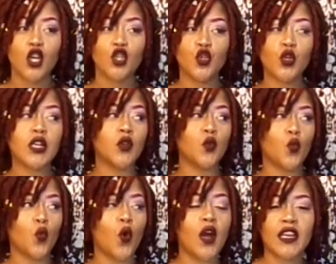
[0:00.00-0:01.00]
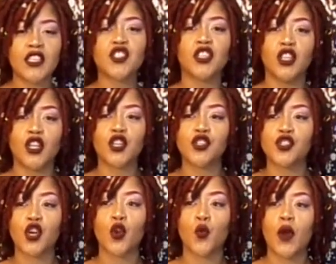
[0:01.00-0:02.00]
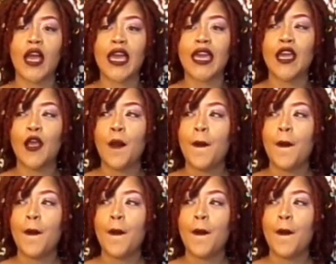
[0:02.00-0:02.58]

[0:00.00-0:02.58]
you can want it to look a certain way,